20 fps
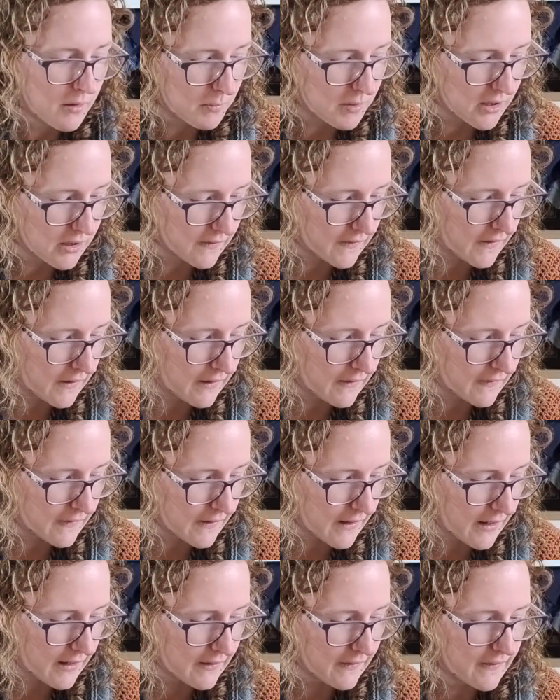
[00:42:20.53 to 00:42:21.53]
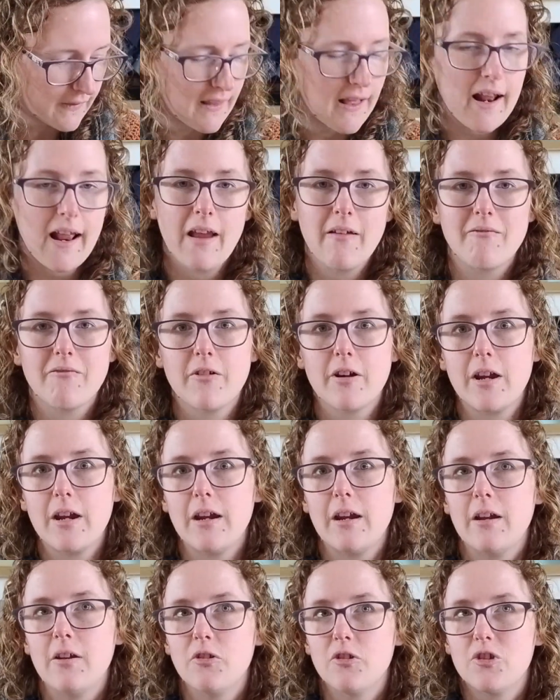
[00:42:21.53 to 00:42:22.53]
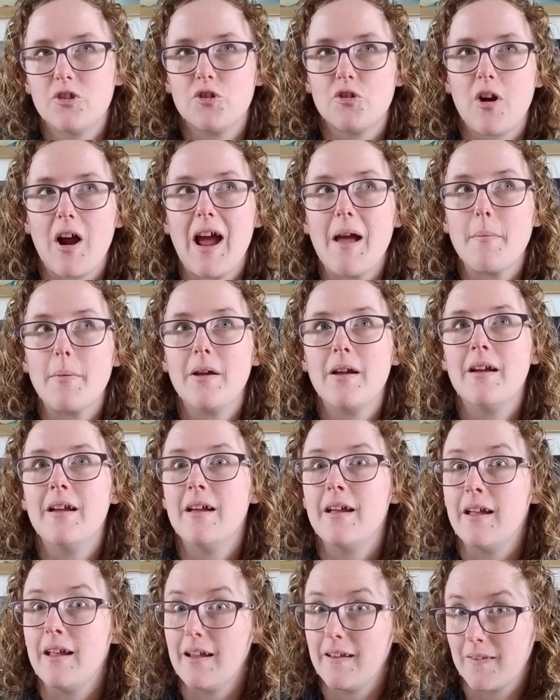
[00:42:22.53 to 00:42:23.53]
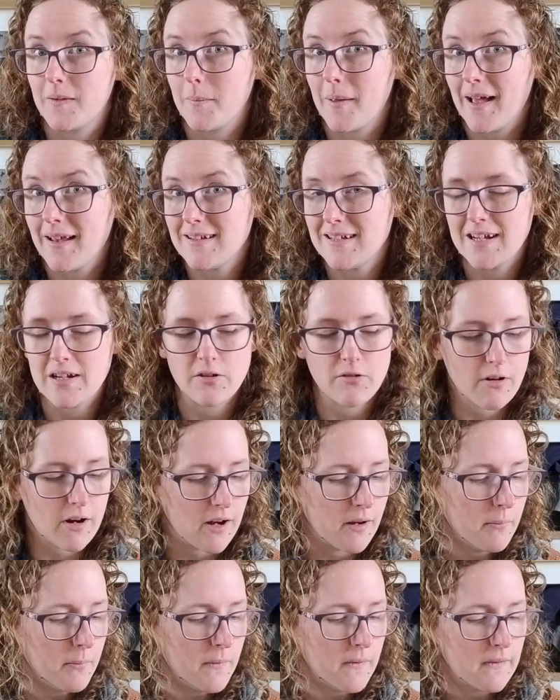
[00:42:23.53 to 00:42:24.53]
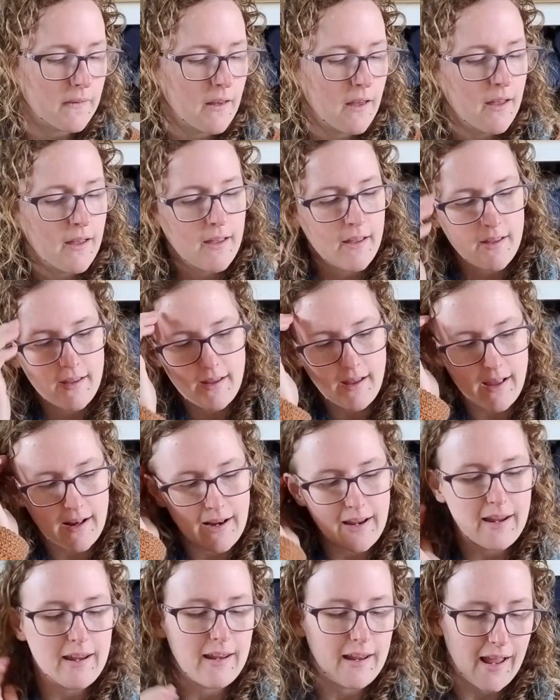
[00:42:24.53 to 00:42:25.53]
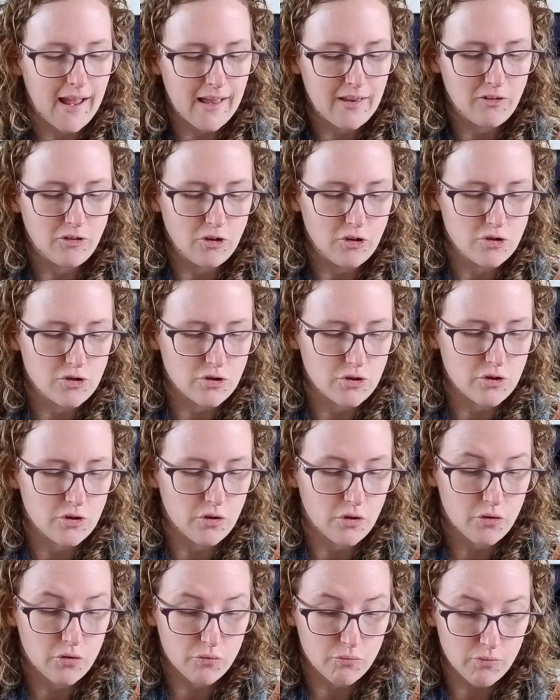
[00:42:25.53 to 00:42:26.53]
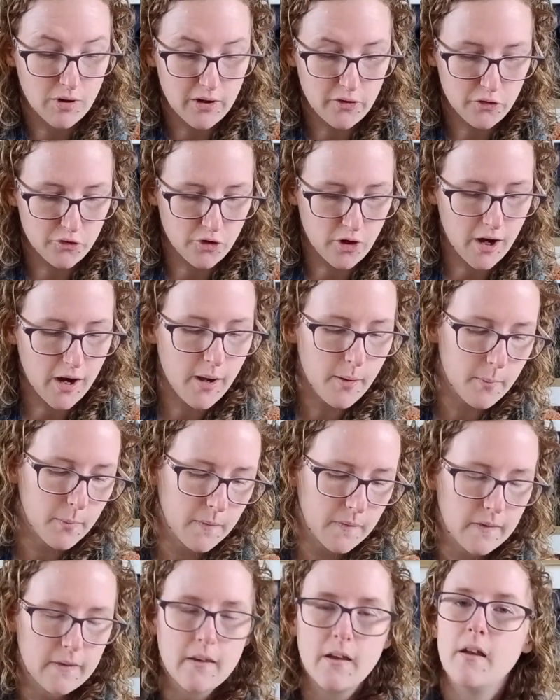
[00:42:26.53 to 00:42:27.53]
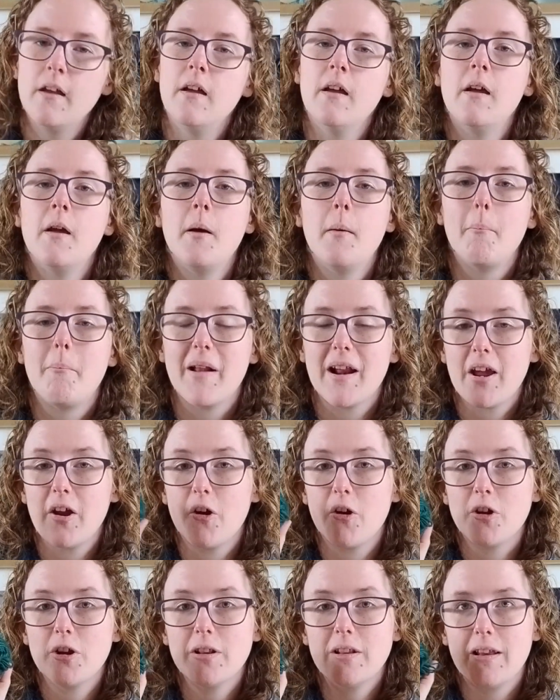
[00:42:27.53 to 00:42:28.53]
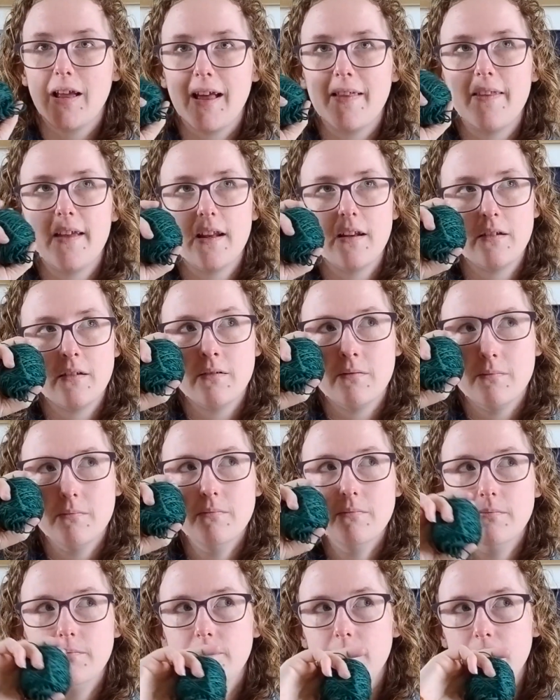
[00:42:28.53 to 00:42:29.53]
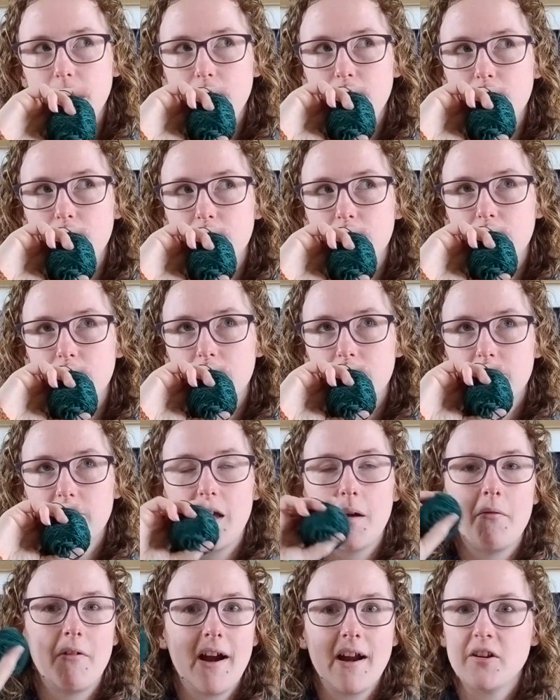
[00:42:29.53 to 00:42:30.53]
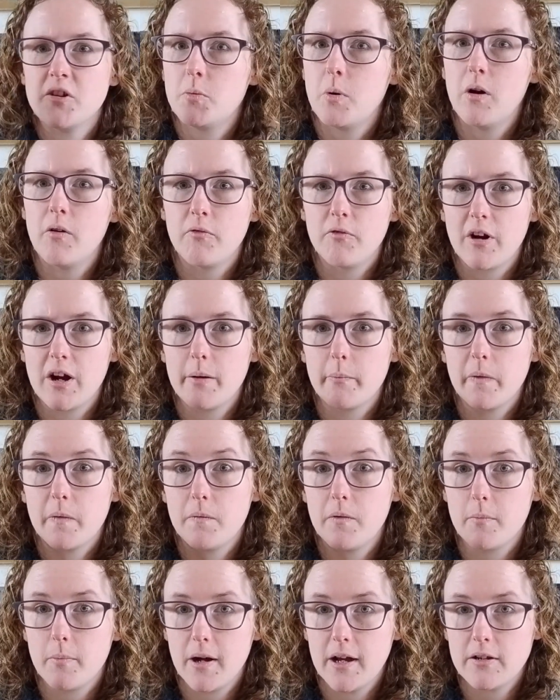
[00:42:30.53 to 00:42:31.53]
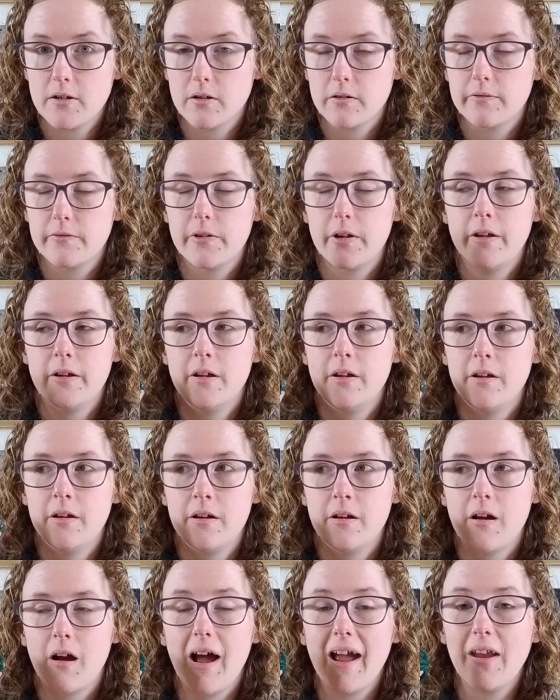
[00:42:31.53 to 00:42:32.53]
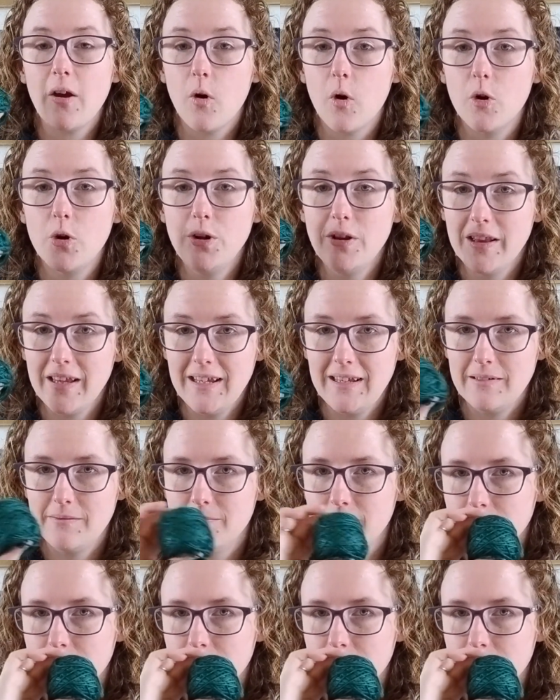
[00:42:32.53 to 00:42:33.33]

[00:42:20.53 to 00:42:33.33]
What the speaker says: because he says that every stripe is about 10 grams, and he has you do 3 stripes, but and then around 12 grams for the bind off. I only